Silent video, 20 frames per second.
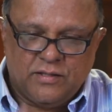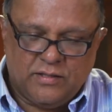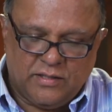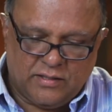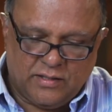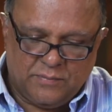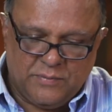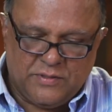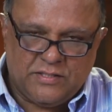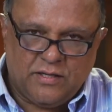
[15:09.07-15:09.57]

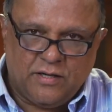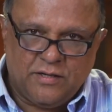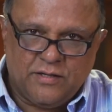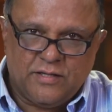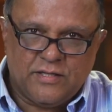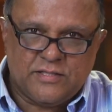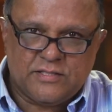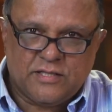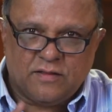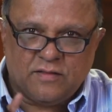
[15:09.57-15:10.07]
And let me tell you,
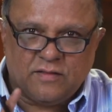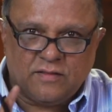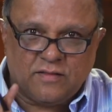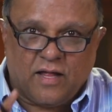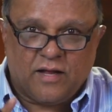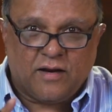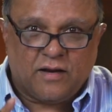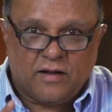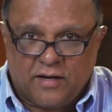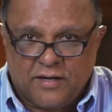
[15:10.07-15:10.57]
it's a
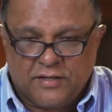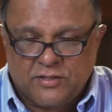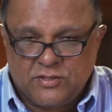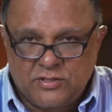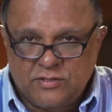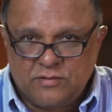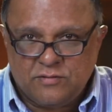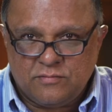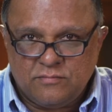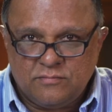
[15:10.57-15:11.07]
lot of
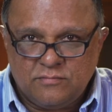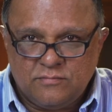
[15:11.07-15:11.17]
ice.